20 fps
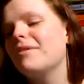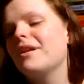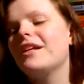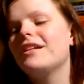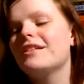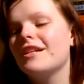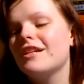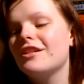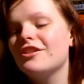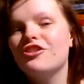but
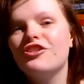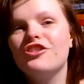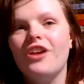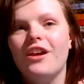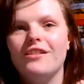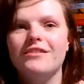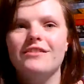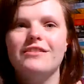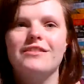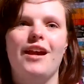it's
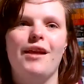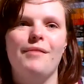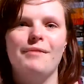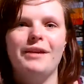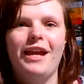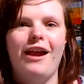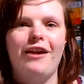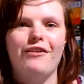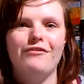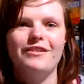just
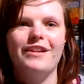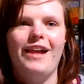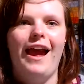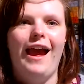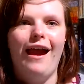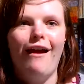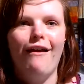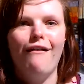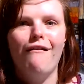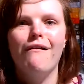coming out
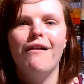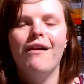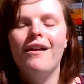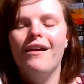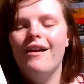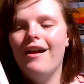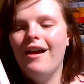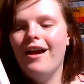now.